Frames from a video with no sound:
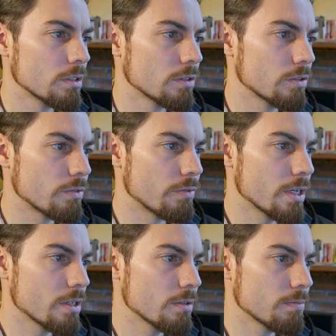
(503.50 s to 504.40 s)
just
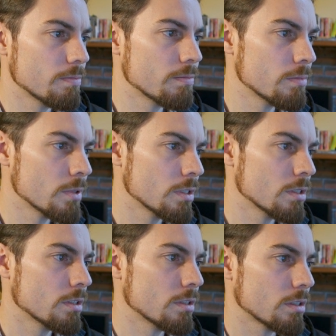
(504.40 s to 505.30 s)
random
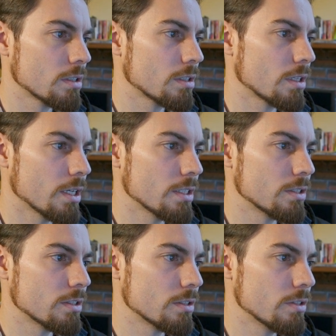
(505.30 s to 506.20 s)

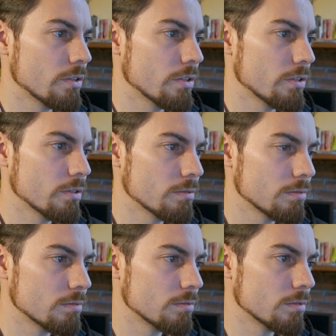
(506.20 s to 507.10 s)
case 0.
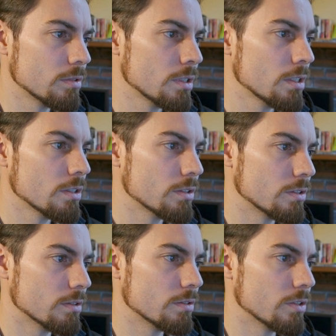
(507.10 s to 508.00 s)

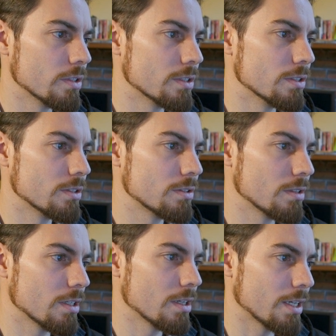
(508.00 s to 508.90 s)
So this is,
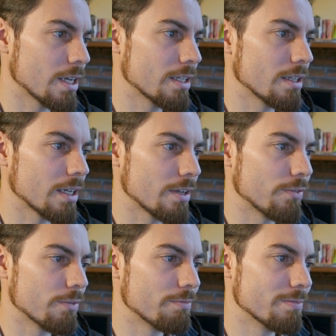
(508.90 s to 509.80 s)
again, like
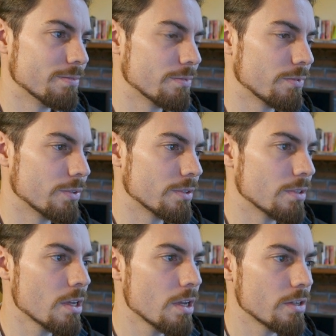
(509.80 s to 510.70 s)
if you've
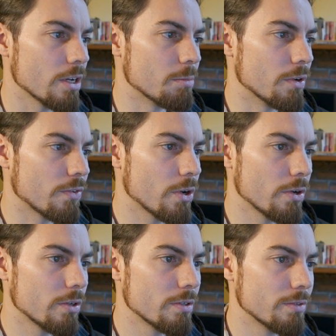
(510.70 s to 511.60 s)
done a bit of
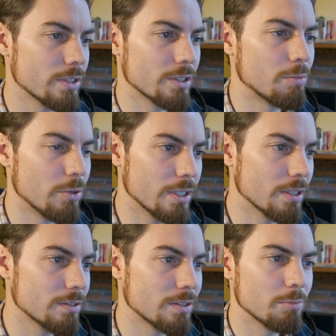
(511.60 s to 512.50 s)
code, this is
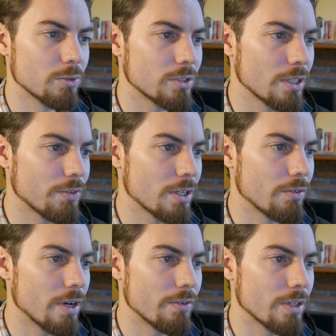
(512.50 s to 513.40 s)
pretty simple stuff you
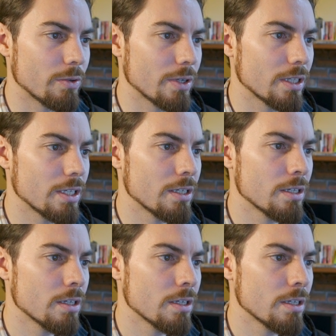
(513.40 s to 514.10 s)
can write really quickly.